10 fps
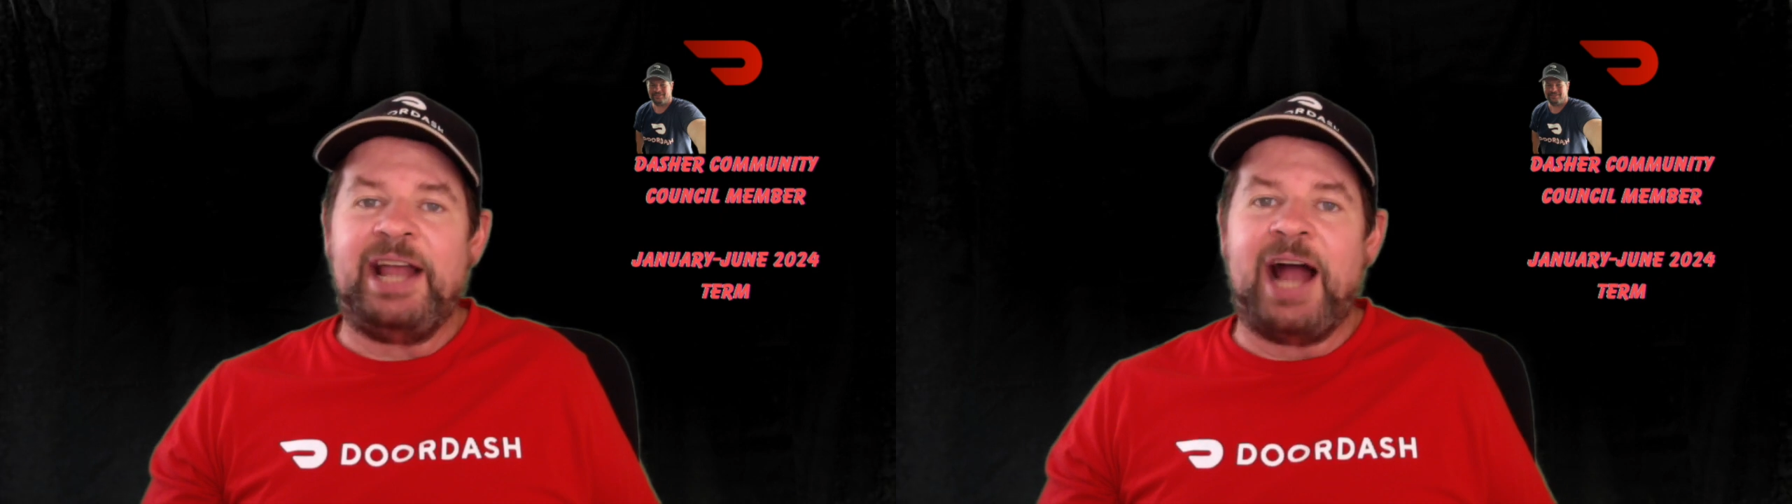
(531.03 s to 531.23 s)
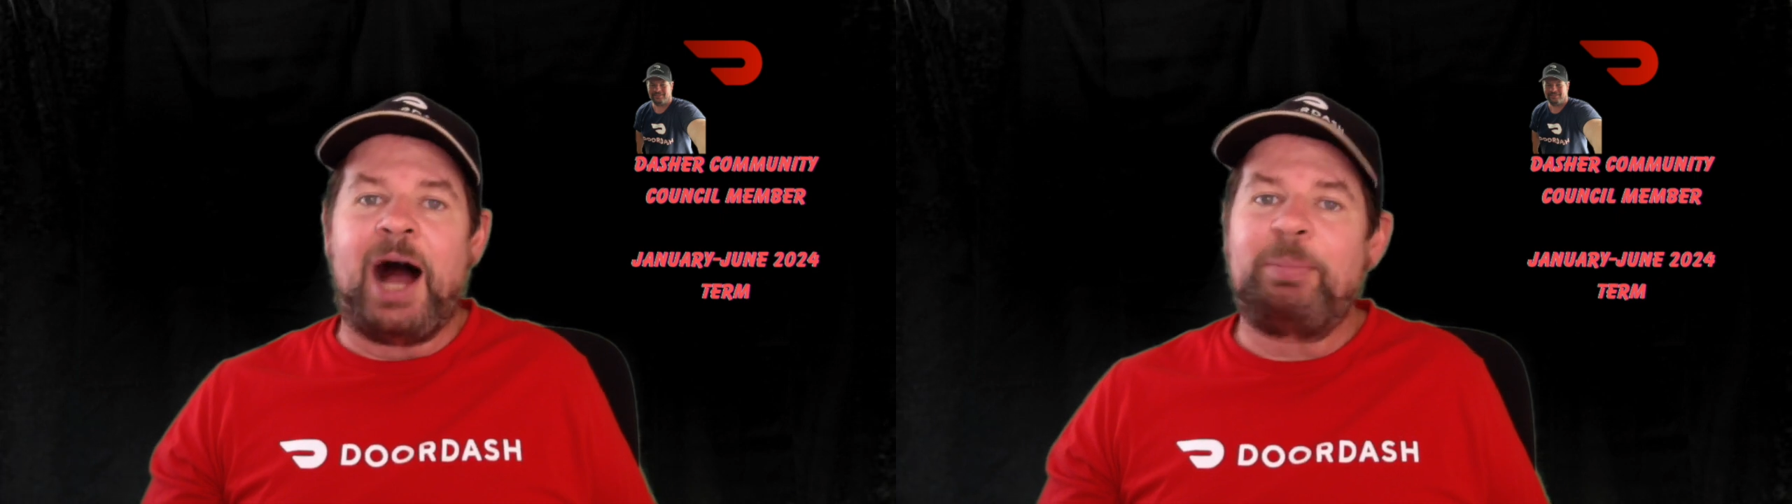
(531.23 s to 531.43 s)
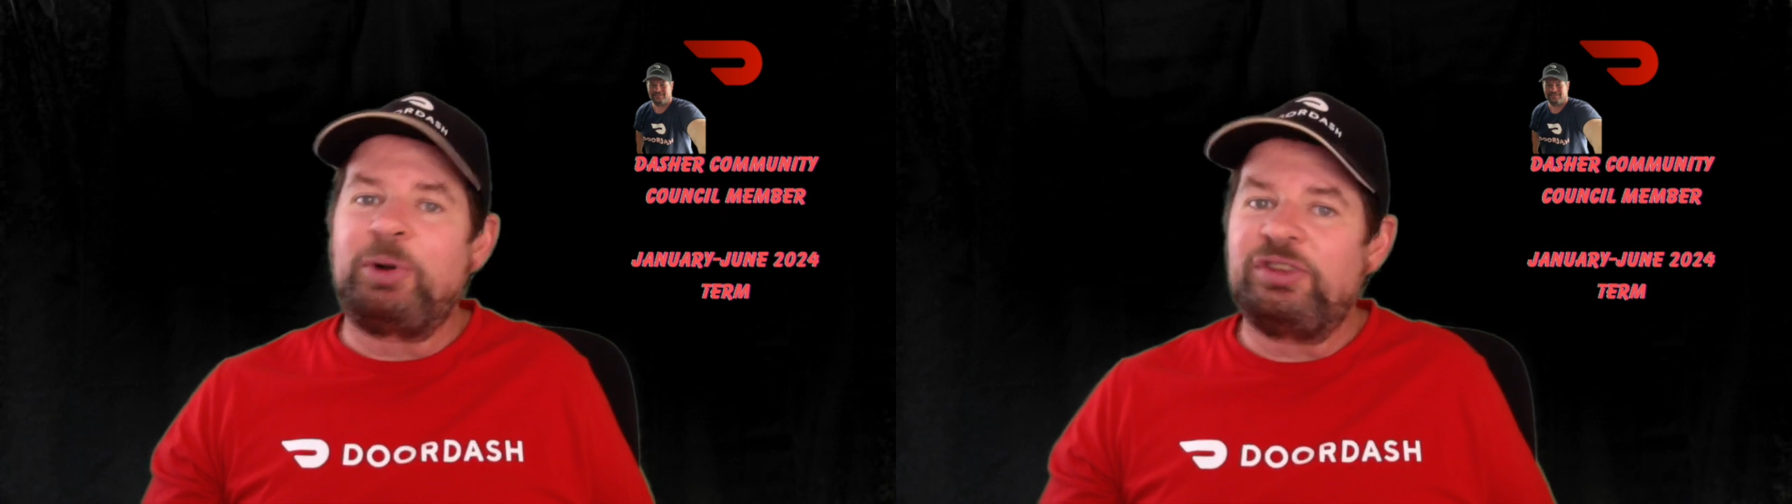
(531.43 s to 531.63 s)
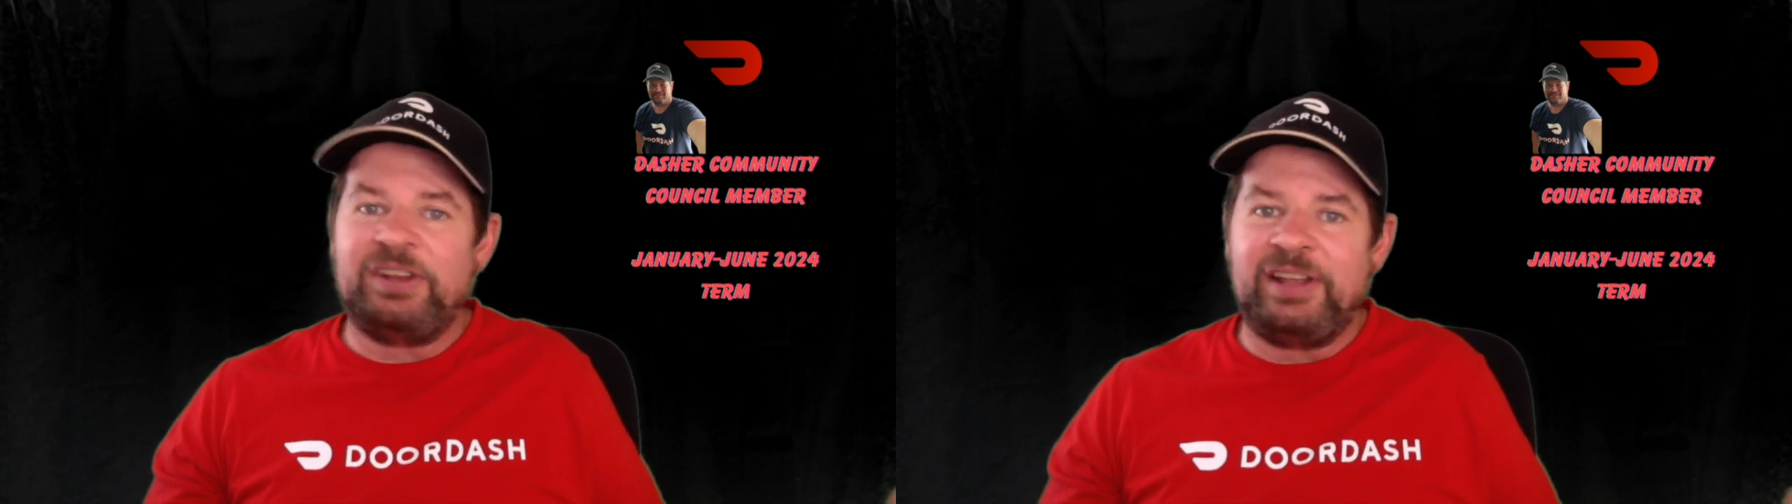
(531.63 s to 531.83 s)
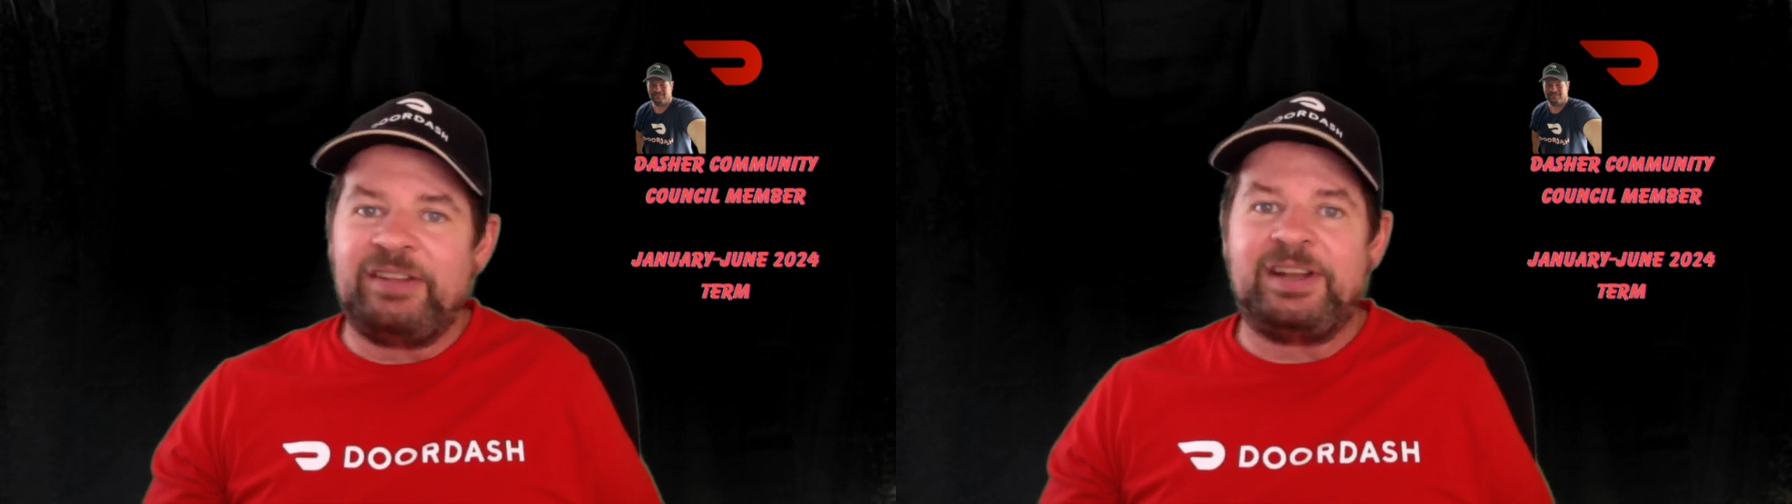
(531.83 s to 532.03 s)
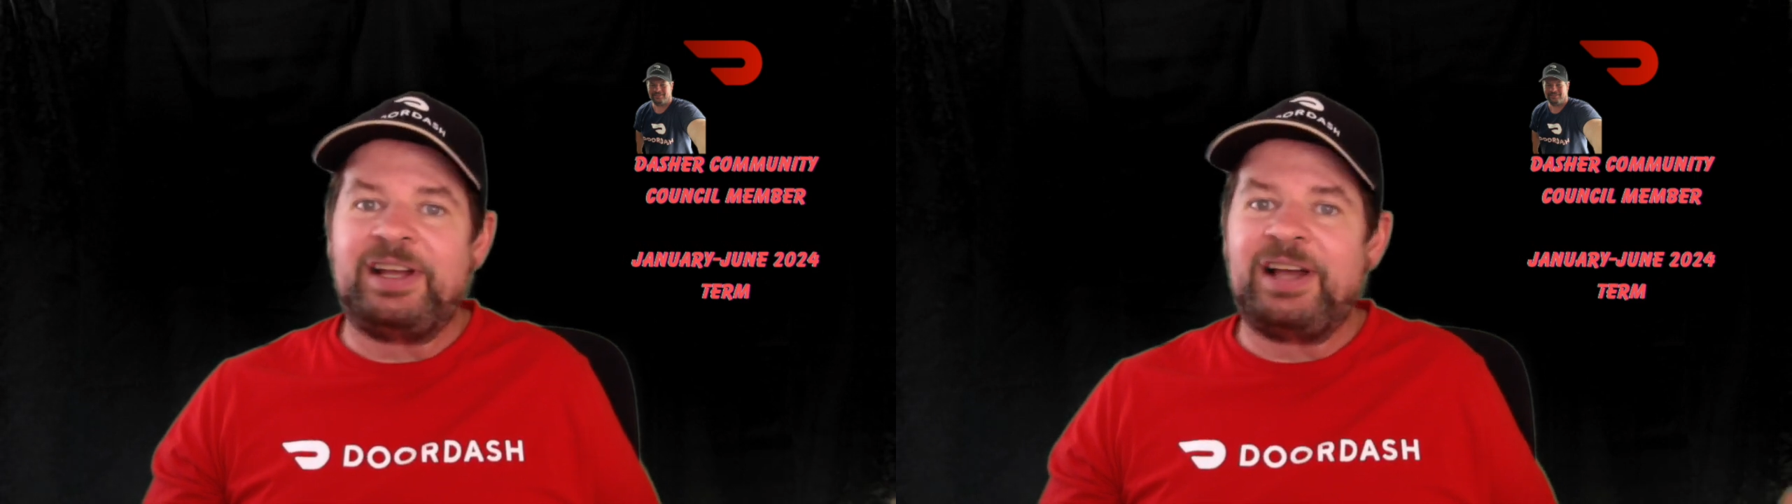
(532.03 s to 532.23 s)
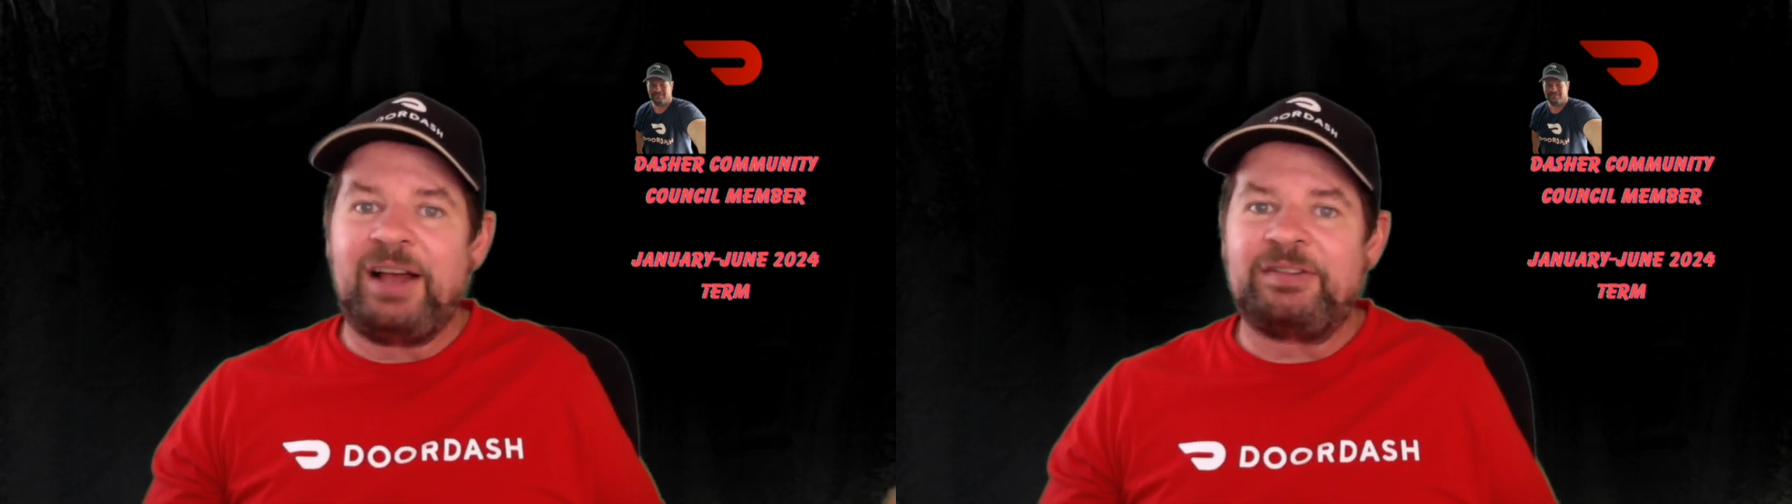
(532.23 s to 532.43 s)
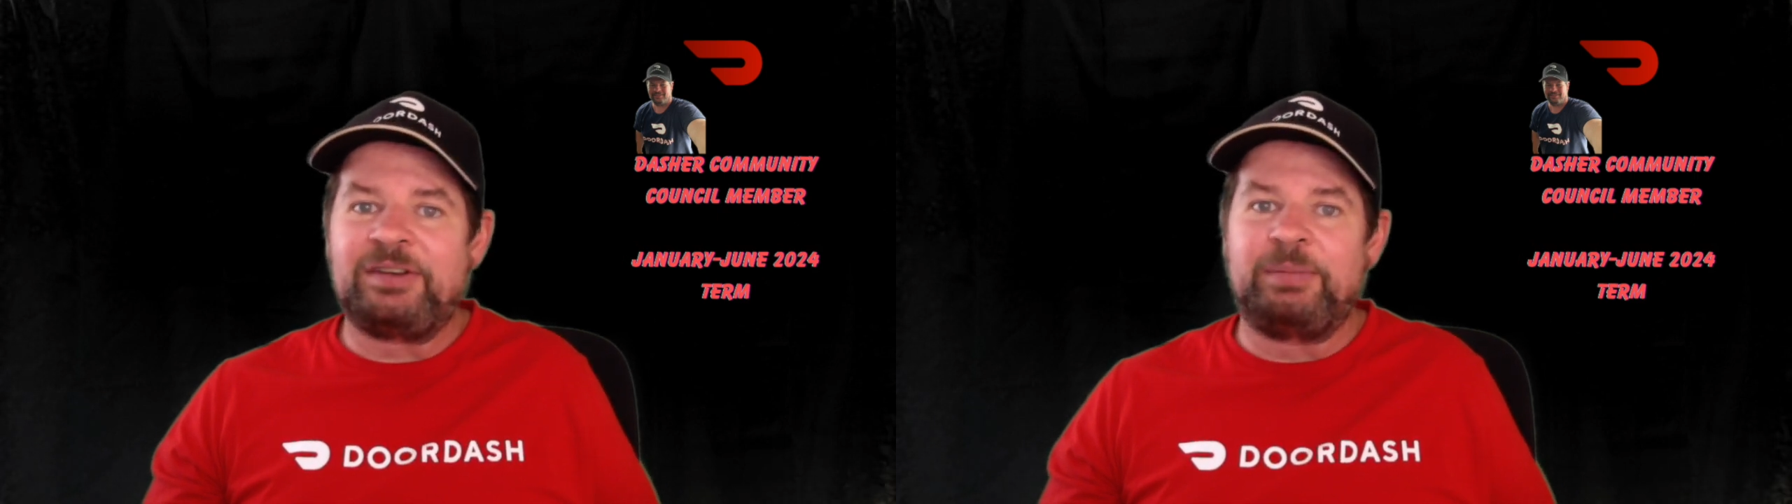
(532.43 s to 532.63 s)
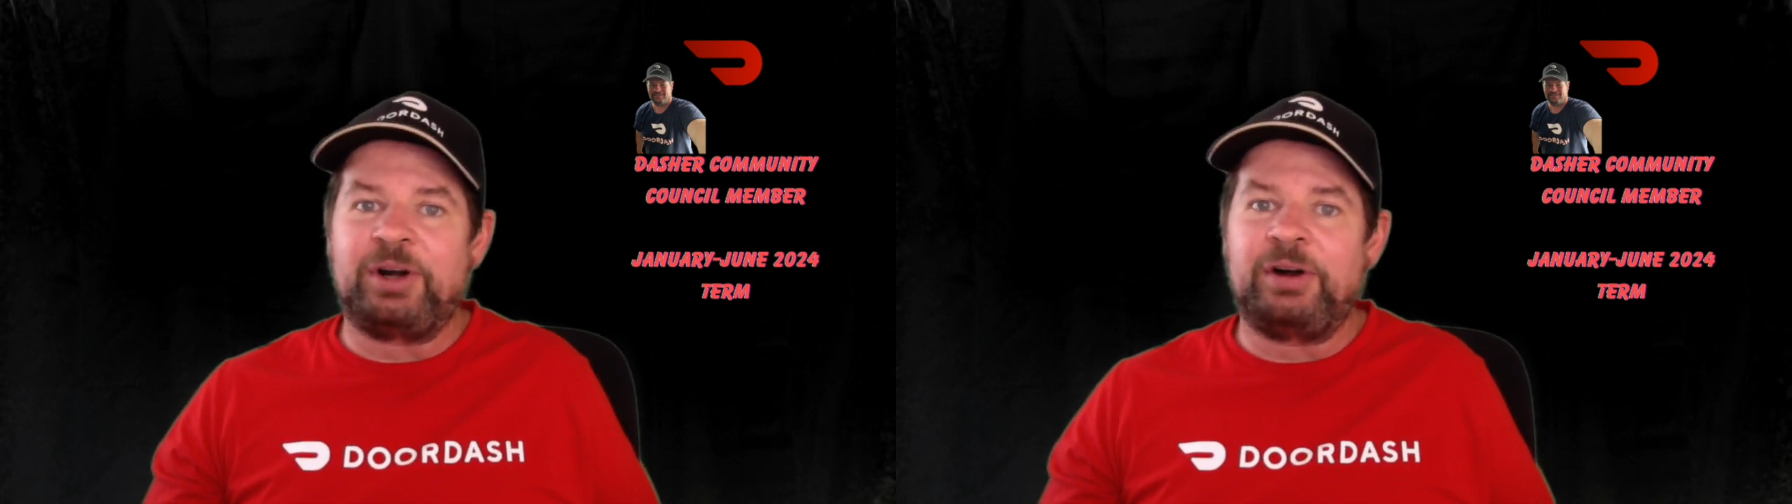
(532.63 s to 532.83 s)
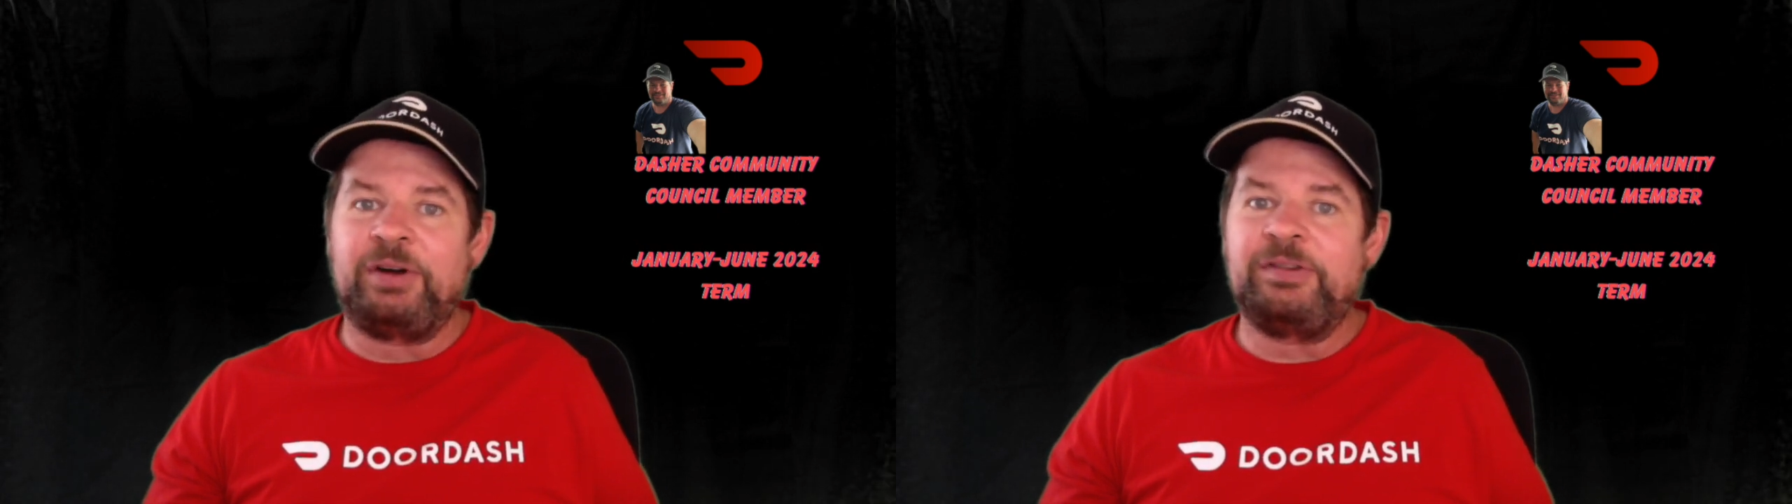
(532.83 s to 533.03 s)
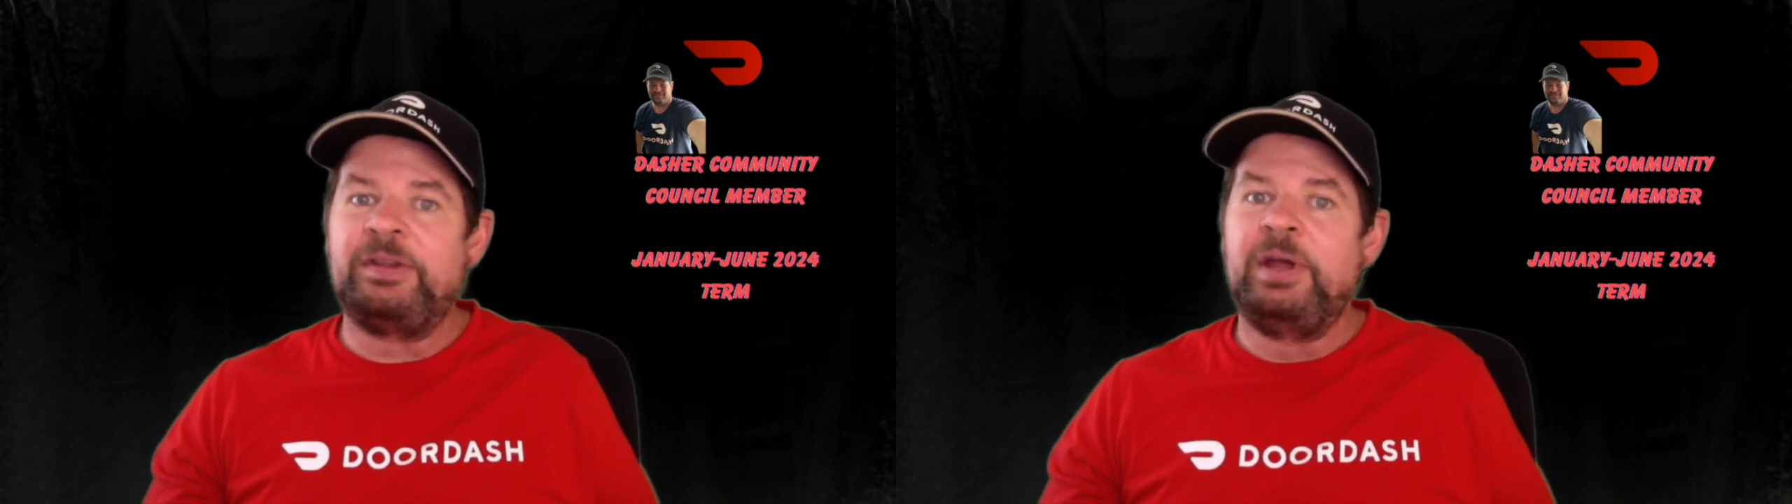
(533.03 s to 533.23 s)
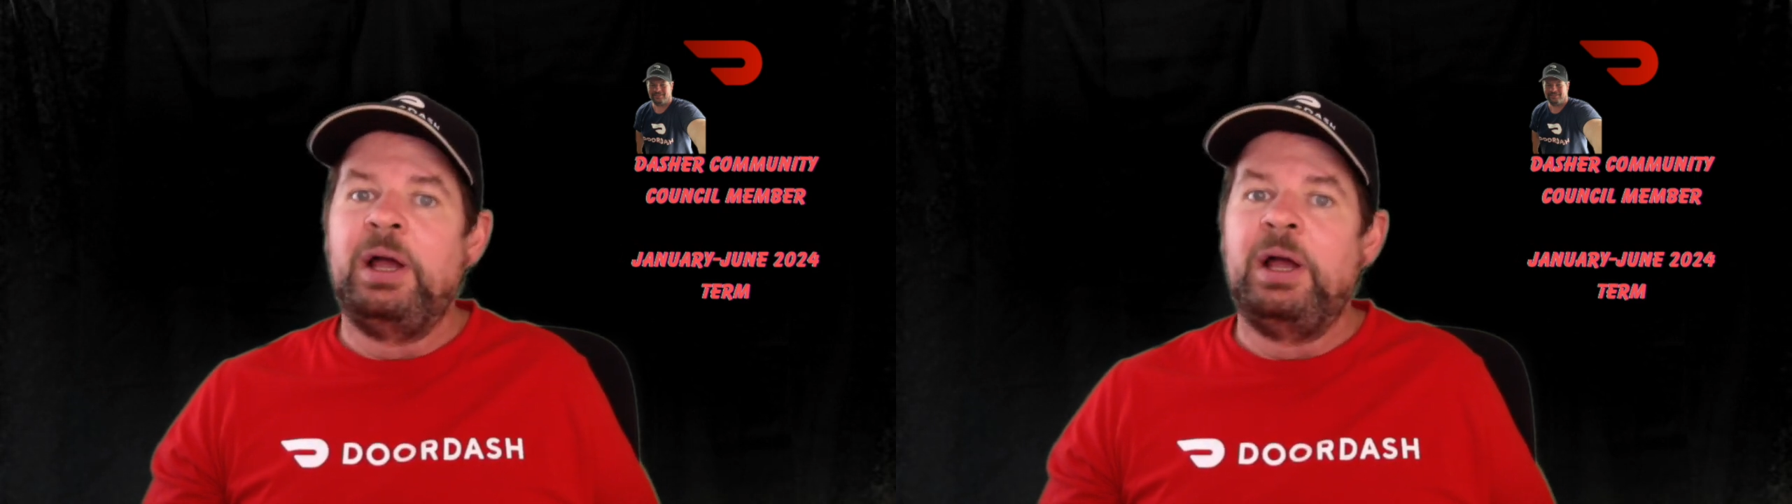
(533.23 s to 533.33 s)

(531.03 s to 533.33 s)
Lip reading: opportunistic customers